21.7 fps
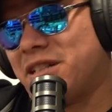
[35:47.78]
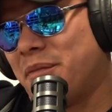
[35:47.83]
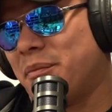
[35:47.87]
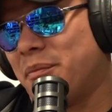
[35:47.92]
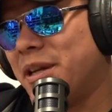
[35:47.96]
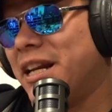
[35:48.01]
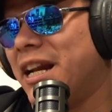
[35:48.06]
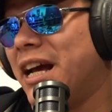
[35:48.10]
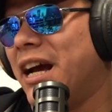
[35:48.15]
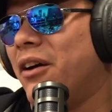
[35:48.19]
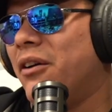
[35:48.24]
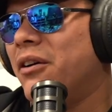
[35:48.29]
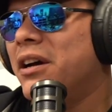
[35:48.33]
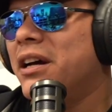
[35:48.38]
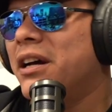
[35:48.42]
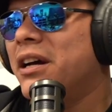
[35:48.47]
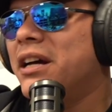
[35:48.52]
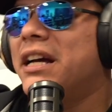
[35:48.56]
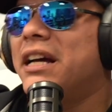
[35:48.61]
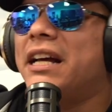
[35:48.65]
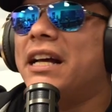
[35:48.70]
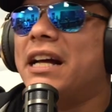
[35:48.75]
talking about now.
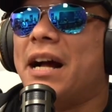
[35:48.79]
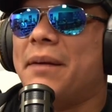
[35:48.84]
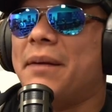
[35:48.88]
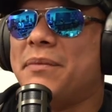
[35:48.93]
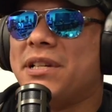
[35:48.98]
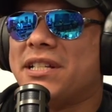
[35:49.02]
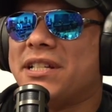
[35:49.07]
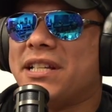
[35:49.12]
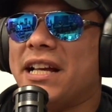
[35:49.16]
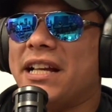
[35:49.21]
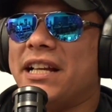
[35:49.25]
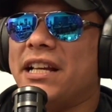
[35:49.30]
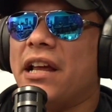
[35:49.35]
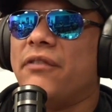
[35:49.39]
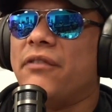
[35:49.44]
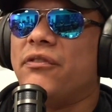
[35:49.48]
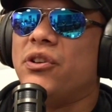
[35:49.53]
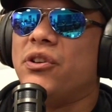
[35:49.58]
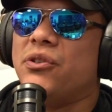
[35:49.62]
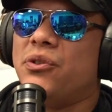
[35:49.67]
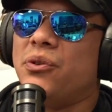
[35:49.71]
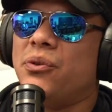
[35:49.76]
I'm just saying if
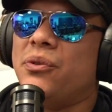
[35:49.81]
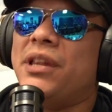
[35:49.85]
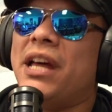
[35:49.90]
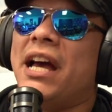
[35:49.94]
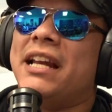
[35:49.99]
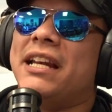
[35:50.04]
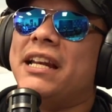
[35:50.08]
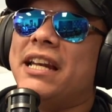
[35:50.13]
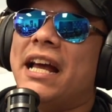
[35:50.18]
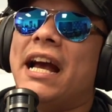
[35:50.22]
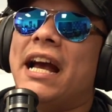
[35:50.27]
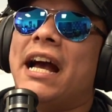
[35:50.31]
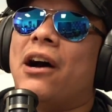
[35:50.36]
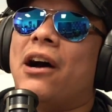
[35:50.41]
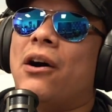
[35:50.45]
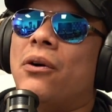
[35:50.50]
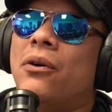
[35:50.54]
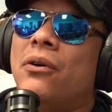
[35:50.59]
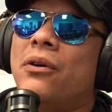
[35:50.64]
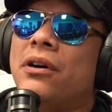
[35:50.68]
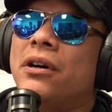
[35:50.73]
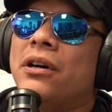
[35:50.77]
you do that
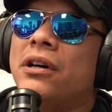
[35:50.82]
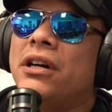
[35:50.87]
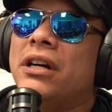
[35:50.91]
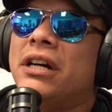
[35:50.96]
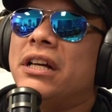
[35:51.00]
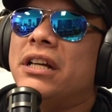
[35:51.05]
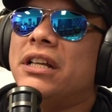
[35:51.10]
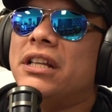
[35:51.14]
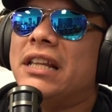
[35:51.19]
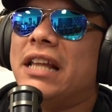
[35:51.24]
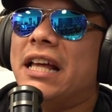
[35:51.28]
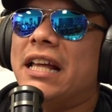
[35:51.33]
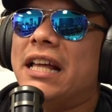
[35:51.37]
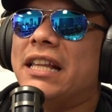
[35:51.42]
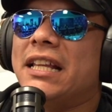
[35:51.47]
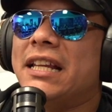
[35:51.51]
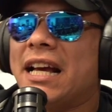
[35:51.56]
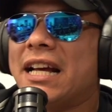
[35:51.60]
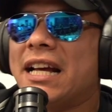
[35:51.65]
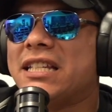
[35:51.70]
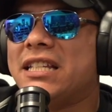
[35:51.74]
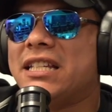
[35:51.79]
now, in the
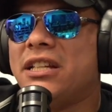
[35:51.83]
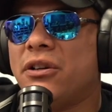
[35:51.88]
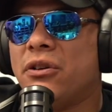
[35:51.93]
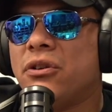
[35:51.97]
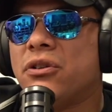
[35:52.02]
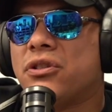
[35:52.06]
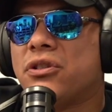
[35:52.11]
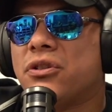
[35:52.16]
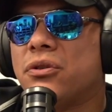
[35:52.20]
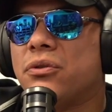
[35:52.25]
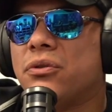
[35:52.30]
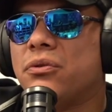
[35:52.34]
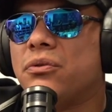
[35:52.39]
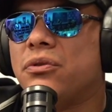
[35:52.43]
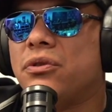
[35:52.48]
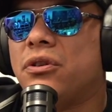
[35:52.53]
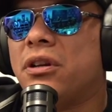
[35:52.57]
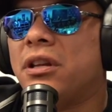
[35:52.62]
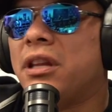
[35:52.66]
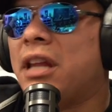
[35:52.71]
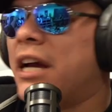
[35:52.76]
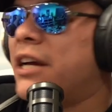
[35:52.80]
next year or two,
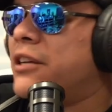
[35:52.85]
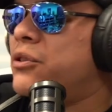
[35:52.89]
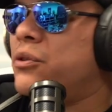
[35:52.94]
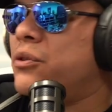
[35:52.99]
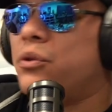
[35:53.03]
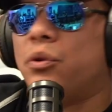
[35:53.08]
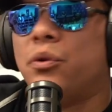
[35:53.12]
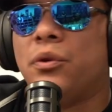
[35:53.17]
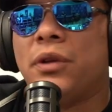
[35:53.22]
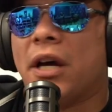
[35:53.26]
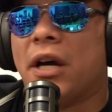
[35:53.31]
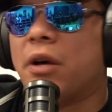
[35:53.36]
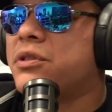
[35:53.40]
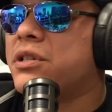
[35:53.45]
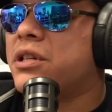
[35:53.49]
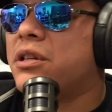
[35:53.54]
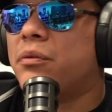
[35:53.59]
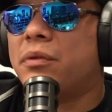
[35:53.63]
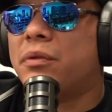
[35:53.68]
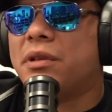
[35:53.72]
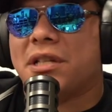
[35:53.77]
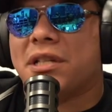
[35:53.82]
you're like, dude, who the hell's
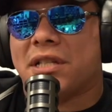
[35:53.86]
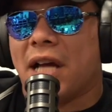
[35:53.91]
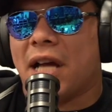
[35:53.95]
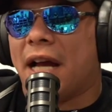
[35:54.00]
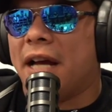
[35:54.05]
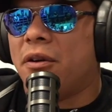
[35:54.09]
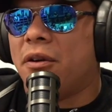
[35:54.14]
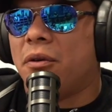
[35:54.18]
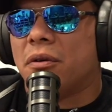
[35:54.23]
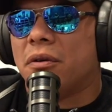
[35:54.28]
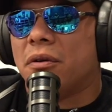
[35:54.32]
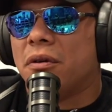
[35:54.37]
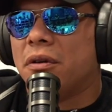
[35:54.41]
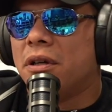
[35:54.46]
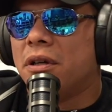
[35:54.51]
gonna win this title?